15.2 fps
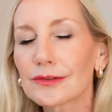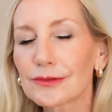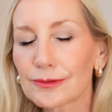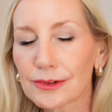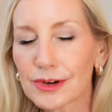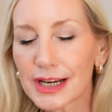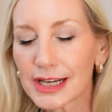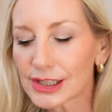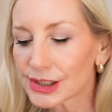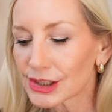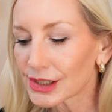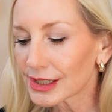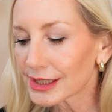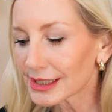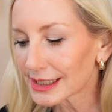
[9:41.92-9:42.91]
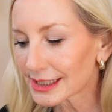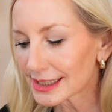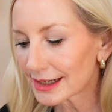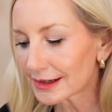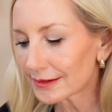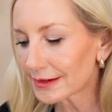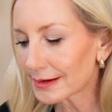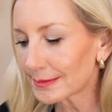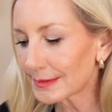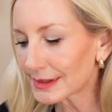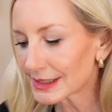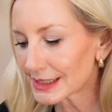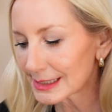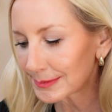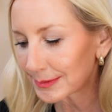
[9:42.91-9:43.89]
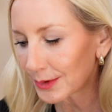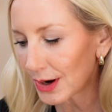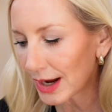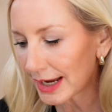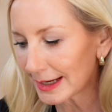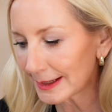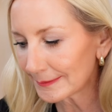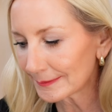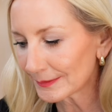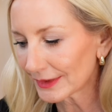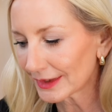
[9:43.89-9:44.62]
rich serum spray.